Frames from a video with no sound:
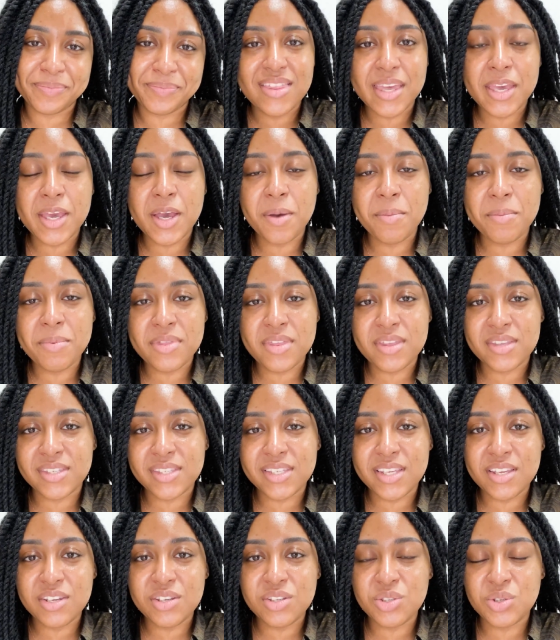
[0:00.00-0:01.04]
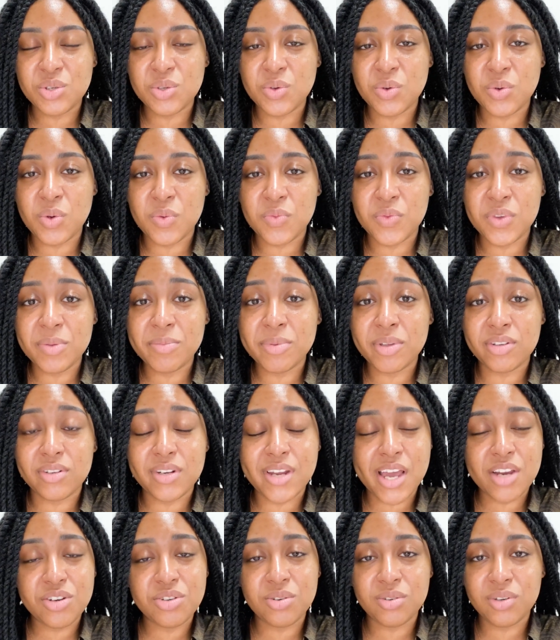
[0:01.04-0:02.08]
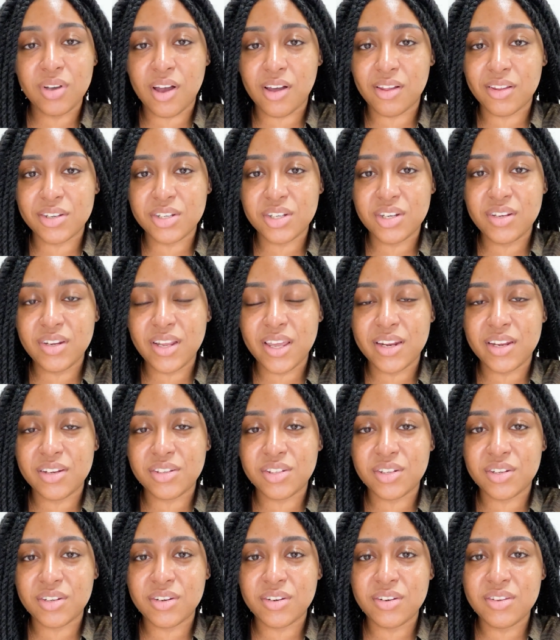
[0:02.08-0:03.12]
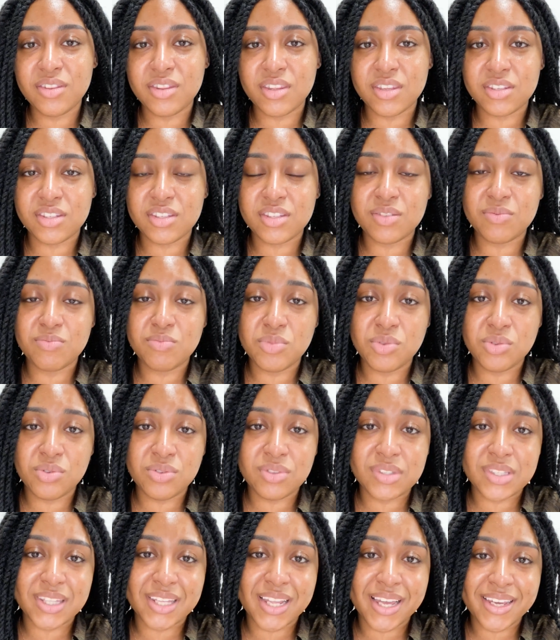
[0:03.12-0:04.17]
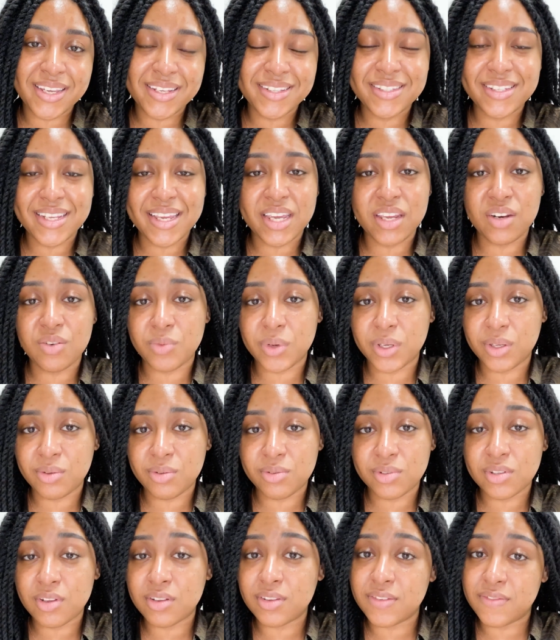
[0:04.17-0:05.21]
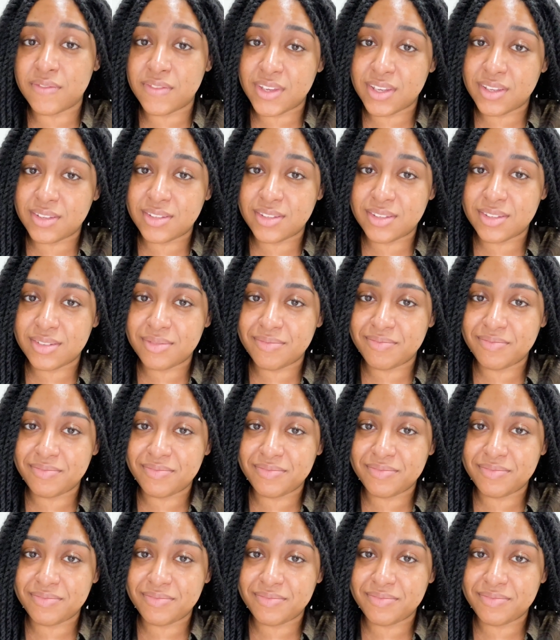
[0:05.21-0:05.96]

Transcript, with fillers: They help the skin to rebuild natural collagen and in turn, this smooths lines and wrinkles on the face.